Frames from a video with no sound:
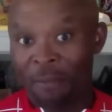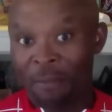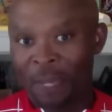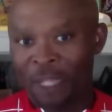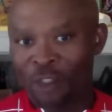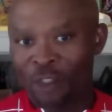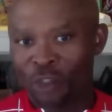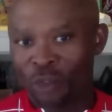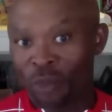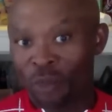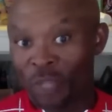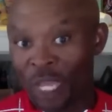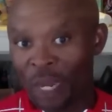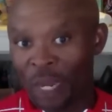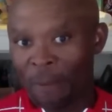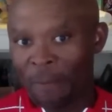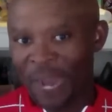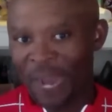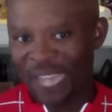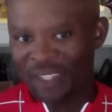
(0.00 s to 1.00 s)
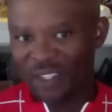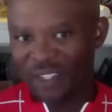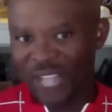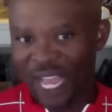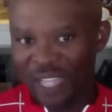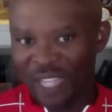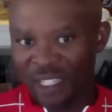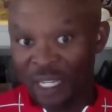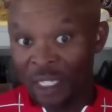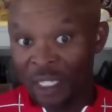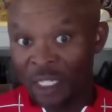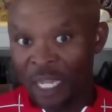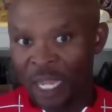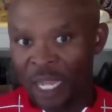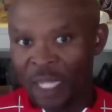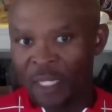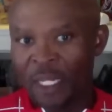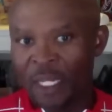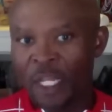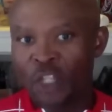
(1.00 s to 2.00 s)
make sure you get a bike sizing
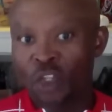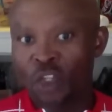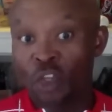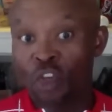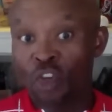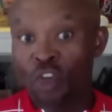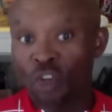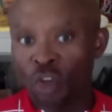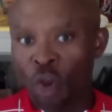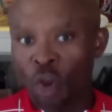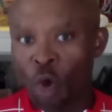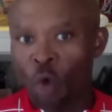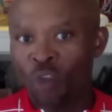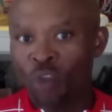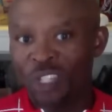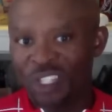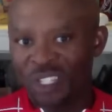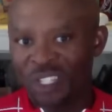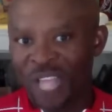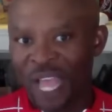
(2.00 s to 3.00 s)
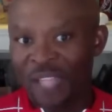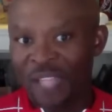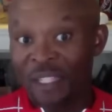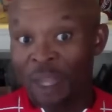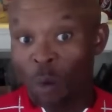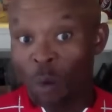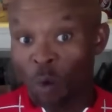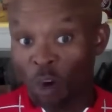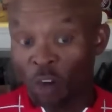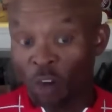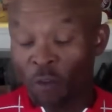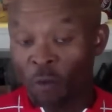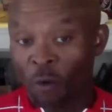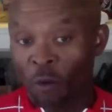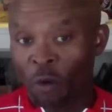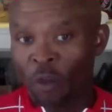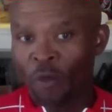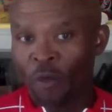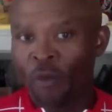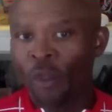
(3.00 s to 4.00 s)
done so you know the size that works
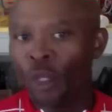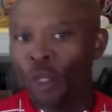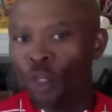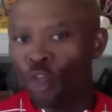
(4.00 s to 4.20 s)
for you.